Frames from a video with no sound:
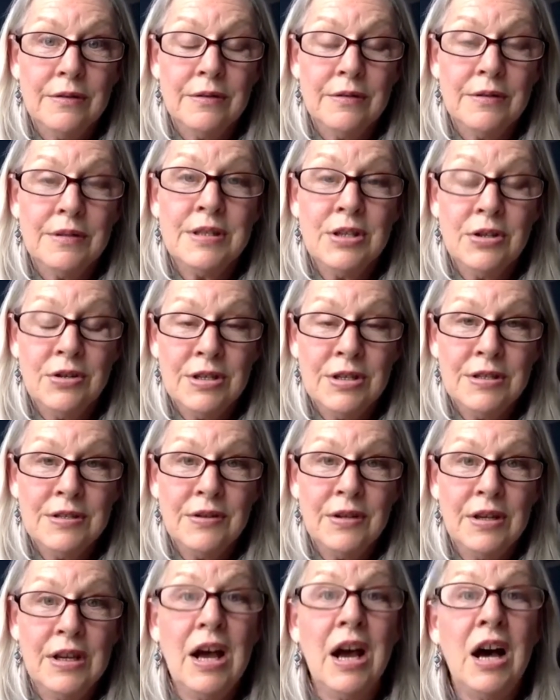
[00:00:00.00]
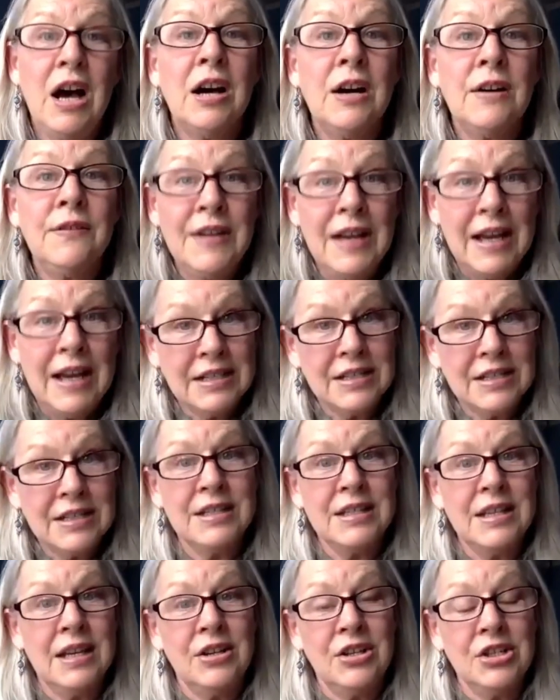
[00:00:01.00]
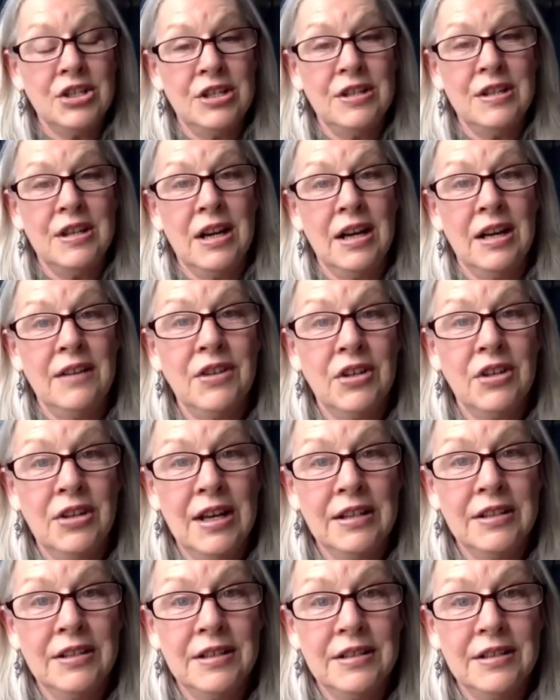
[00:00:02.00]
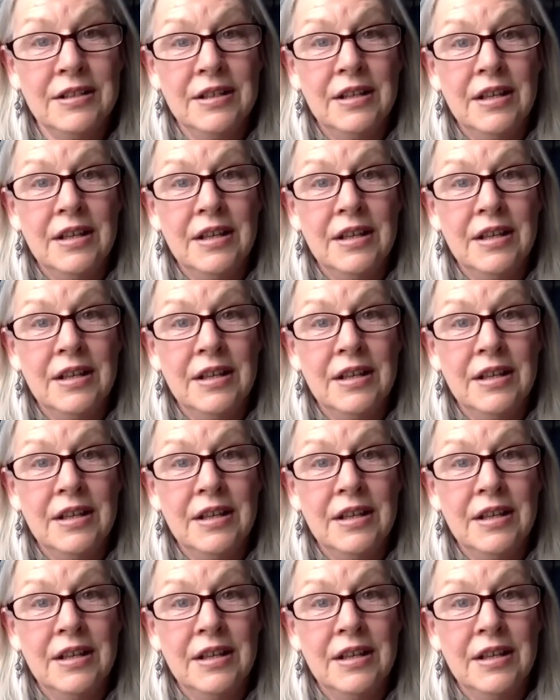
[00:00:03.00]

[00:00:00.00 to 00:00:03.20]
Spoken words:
Seriously, of excess energy that I have collected.